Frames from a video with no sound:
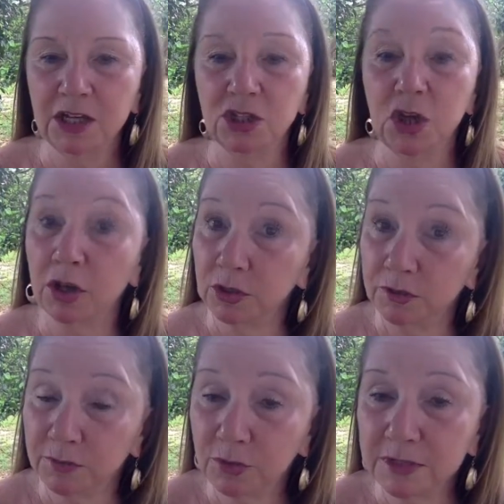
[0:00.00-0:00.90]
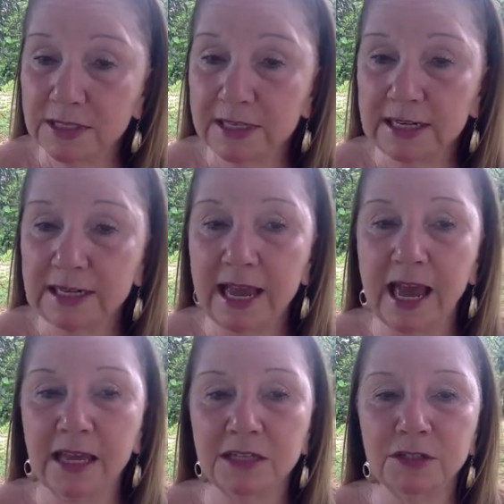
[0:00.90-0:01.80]
taught university,
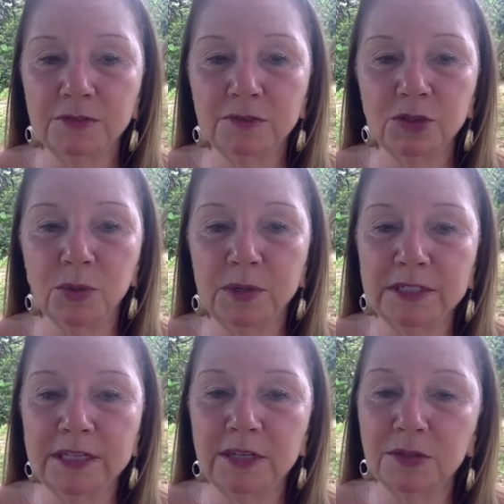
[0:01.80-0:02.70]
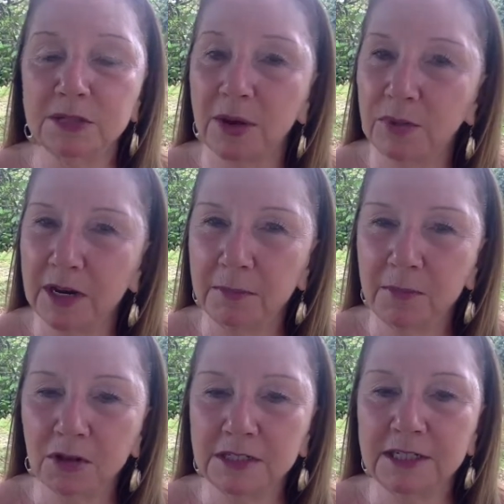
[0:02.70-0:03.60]
and for 20 years I ran a
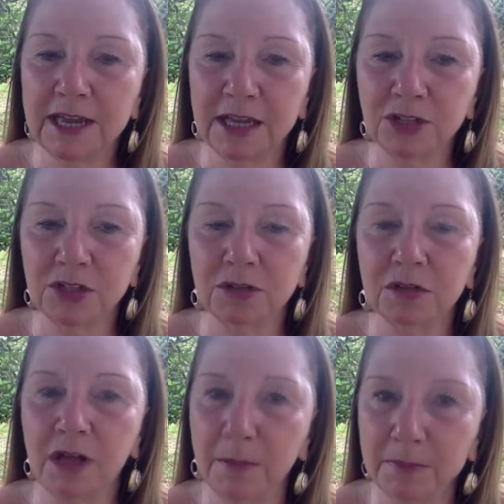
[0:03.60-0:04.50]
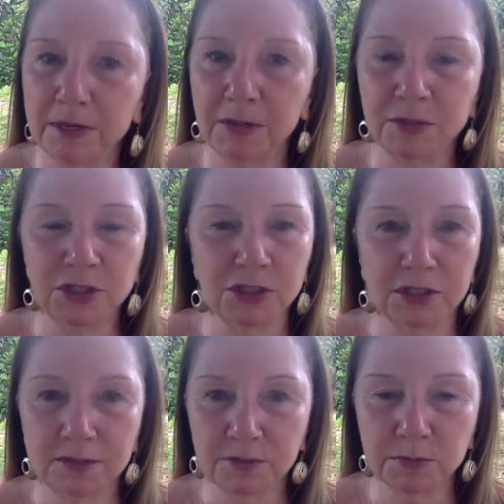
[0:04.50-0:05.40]
multinational company which
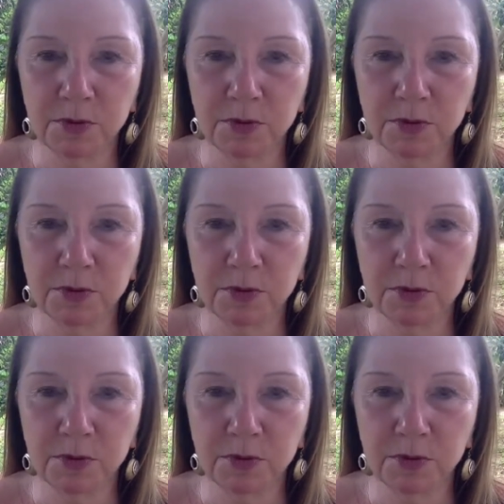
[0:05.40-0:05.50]
delivered